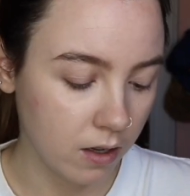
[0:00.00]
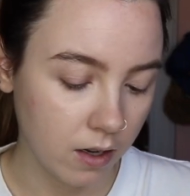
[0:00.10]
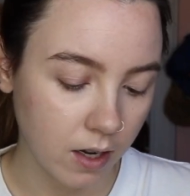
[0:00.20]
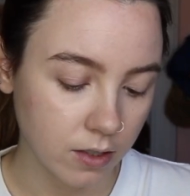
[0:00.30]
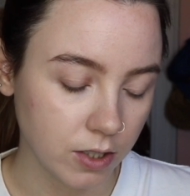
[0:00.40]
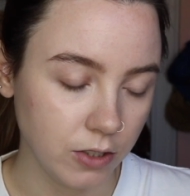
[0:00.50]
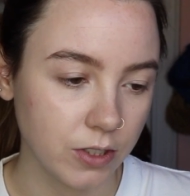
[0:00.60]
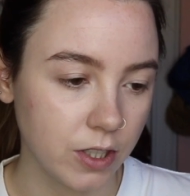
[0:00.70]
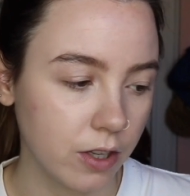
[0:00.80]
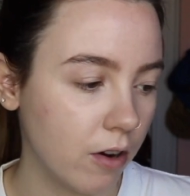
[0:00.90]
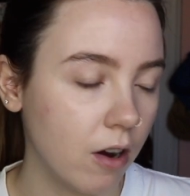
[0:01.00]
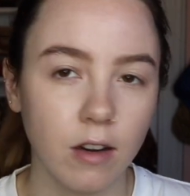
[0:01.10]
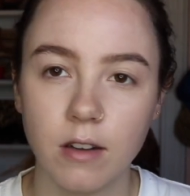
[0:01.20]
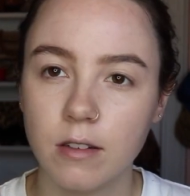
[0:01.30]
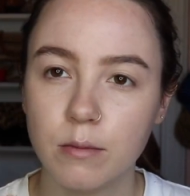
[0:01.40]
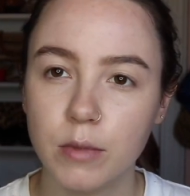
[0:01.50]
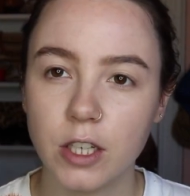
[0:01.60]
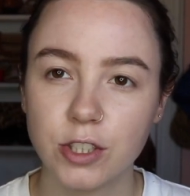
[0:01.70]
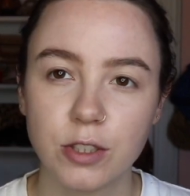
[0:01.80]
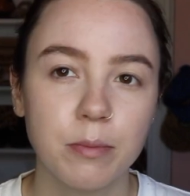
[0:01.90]
I just used the wrong
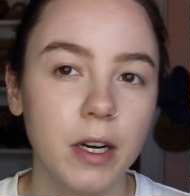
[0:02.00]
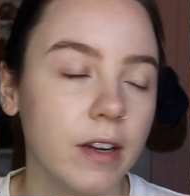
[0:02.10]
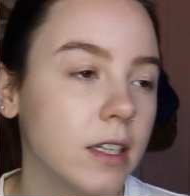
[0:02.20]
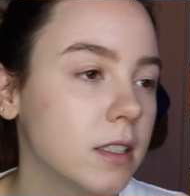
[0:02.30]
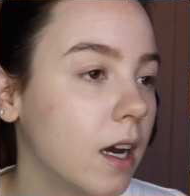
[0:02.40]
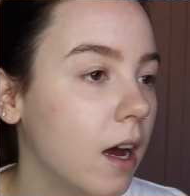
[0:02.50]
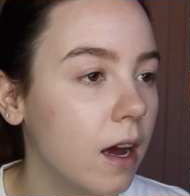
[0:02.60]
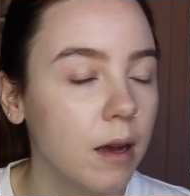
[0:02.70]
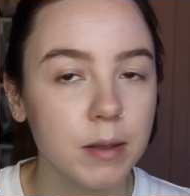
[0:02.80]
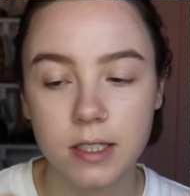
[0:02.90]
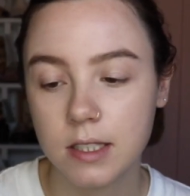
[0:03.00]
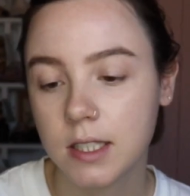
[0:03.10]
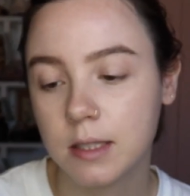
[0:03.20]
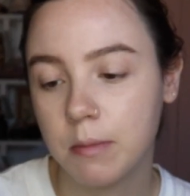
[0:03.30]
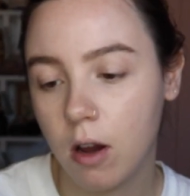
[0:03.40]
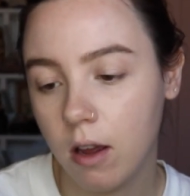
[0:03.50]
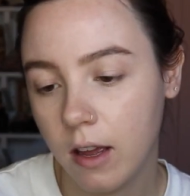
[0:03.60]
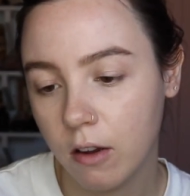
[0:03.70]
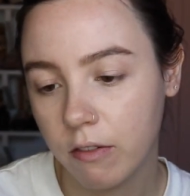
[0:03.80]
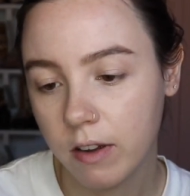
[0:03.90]
brush. Perfect. This is a small
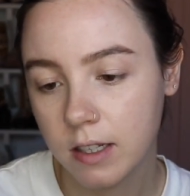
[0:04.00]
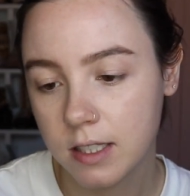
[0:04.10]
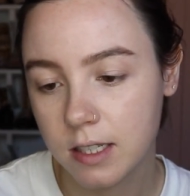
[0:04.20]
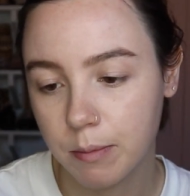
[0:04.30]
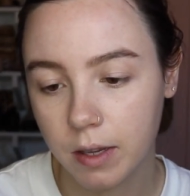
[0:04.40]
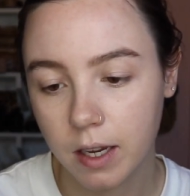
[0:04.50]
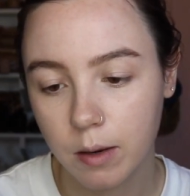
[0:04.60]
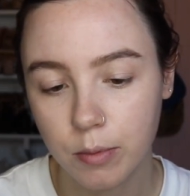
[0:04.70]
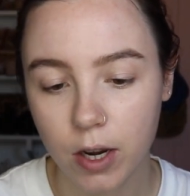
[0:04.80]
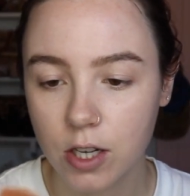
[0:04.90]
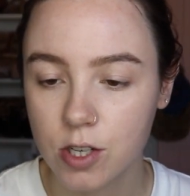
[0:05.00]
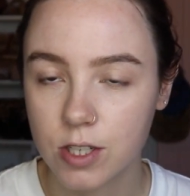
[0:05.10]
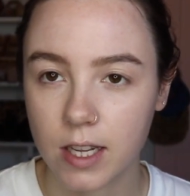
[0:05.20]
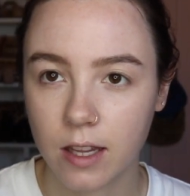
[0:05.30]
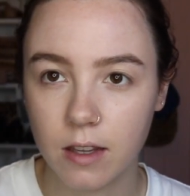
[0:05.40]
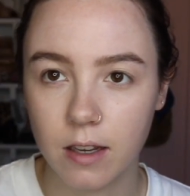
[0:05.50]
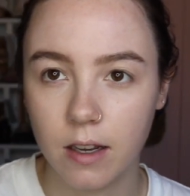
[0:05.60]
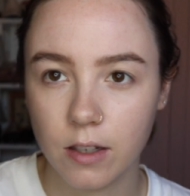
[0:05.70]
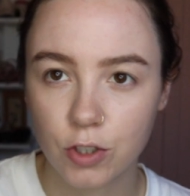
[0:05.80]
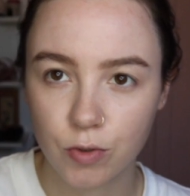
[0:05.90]
e.l.f. stippling brush. It's like
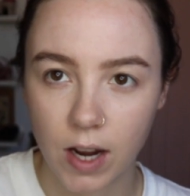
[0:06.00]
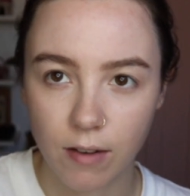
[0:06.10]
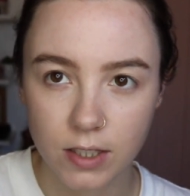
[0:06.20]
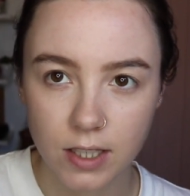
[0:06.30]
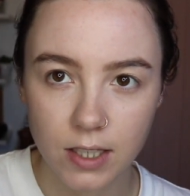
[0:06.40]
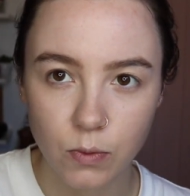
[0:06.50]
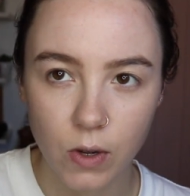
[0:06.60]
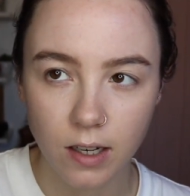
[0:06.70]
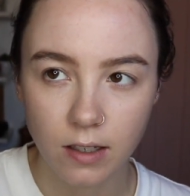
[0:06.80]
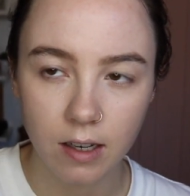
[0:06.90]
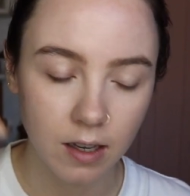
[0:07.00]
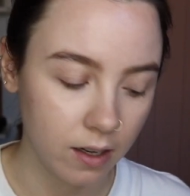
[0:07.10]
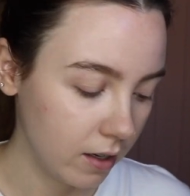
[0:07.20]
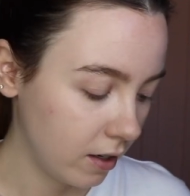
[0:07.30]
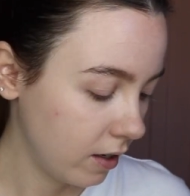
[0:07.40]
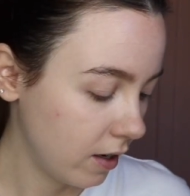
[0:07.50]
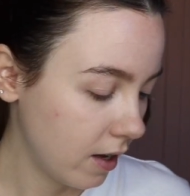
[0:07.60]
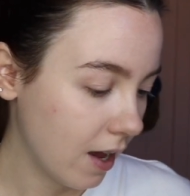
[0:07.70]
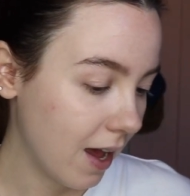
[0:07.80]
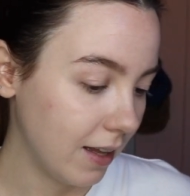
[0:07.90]
the travel size one.
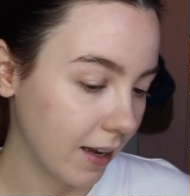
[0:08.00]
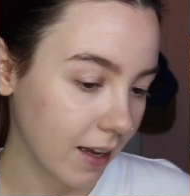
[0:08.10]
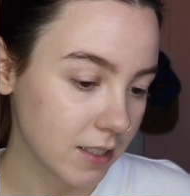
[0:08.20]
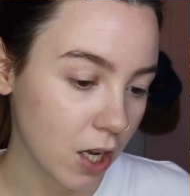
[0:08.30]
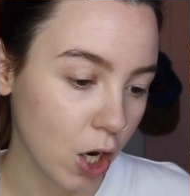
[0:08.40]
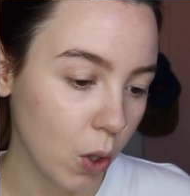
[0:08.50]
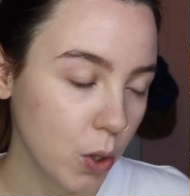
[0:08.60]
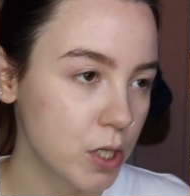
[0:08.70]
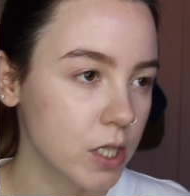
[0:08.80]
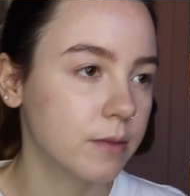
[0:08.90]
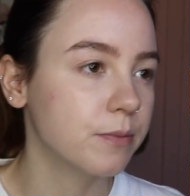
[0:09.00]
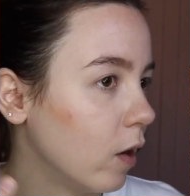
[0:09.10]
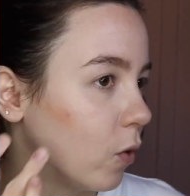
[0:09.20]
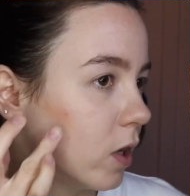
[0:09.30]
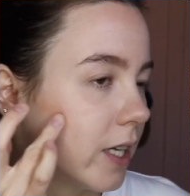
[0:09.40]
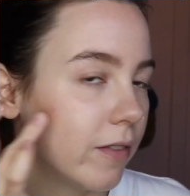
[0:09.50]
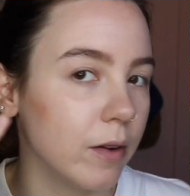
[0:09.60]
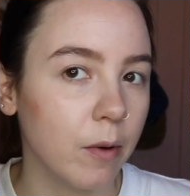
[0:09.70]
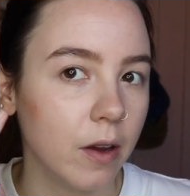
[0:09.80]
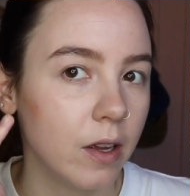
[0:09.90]
I like it a lot. And of course I have
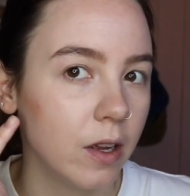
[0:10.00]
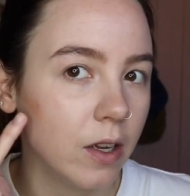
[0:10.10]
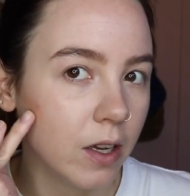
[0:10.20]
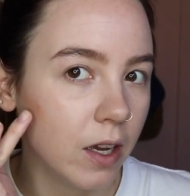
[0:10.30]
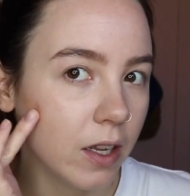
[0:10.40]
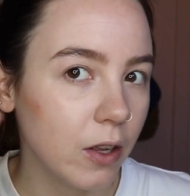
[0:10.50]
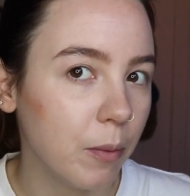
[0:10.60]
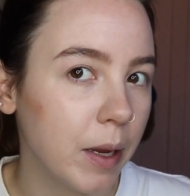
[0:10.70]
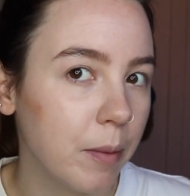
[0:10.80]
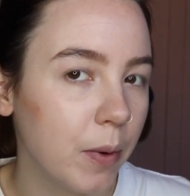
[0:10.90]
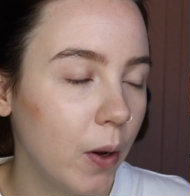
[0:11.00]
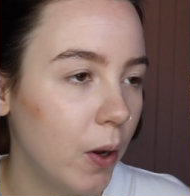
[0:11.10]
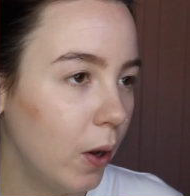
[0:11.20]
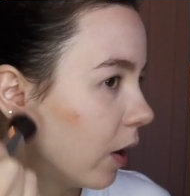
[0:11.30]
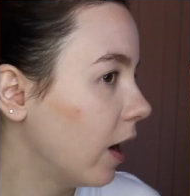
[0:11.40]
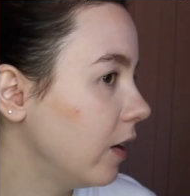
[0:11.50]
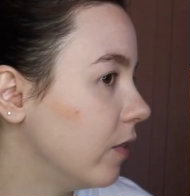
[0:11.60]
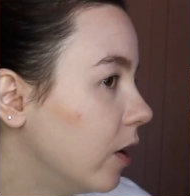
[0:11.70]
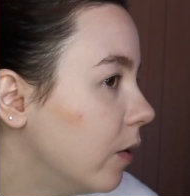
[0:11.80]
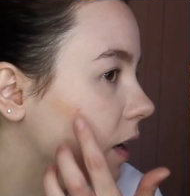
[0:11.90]
a little pimple. I don't even
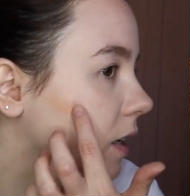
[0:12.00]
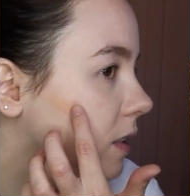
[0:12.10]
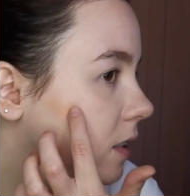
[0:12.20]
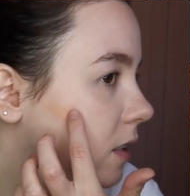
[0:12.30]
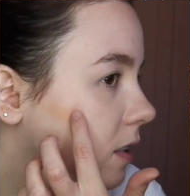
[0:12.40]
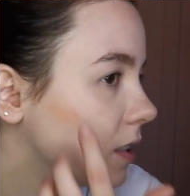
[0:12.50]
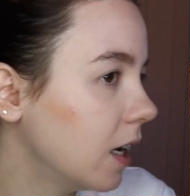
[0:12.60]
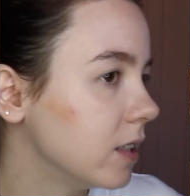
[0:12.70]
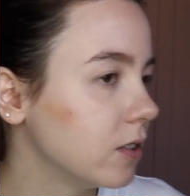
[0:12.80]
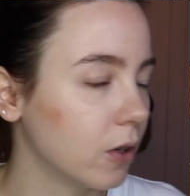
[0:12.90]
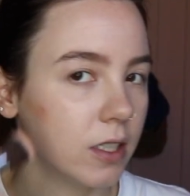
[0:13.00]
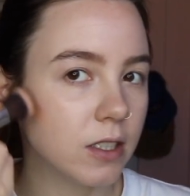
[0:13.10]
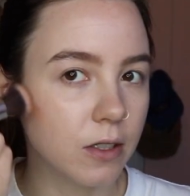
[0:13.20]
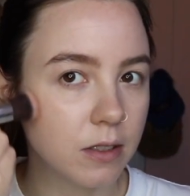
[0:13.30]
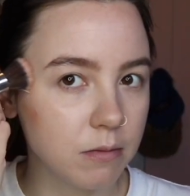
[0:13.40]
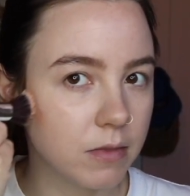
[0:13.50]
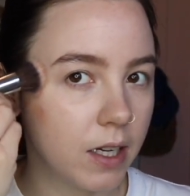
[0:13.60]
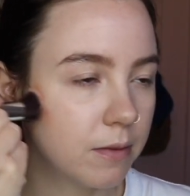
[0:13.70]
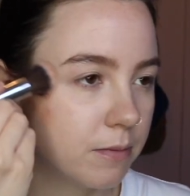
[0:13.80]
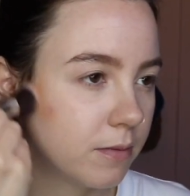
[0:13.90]
know what it is. It's kind of sore, so yeah,
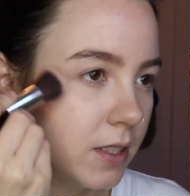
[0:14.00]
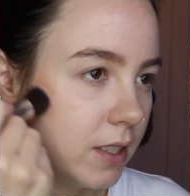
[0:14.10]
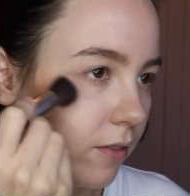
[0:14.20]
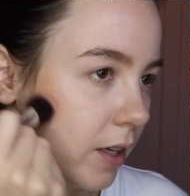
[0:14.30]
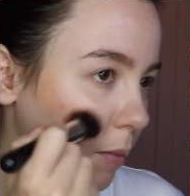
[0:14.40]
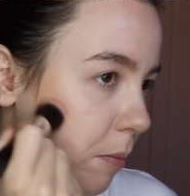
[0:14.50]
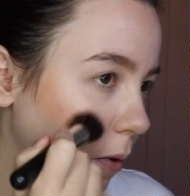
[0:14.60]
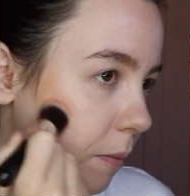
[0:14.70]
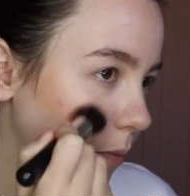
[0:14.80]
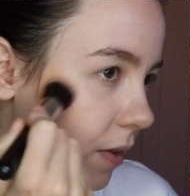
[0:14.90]
it's definitely a pimple.